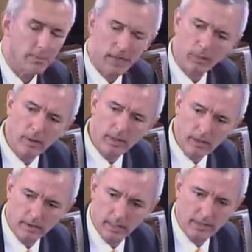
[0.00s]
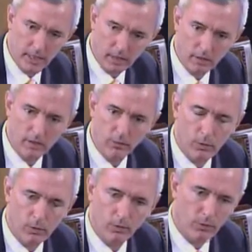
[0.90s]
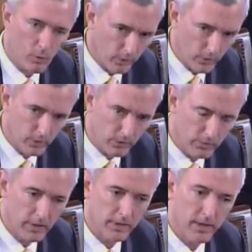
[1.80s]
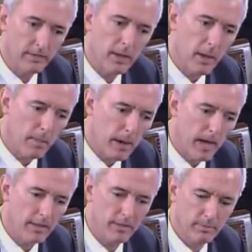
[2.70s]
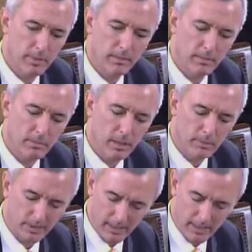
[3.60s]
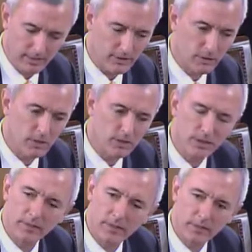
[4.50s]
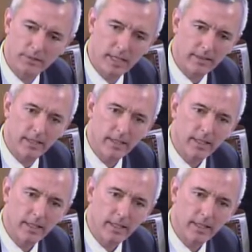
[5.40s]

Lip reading: it. By the way, I take it all four of you agree that mining the public sources of the Internet